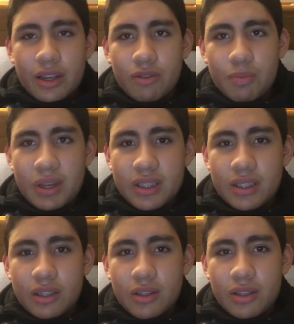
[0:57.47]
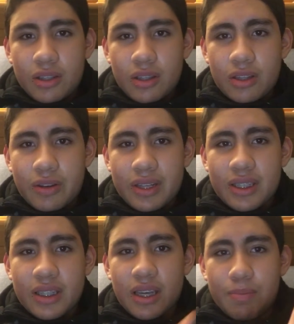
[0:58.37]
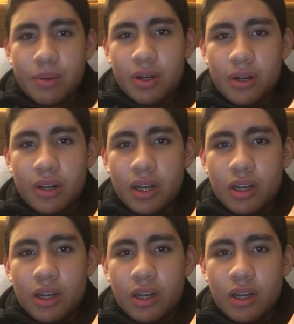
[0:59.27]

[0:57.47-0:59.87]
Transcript: who based you know as Skipper,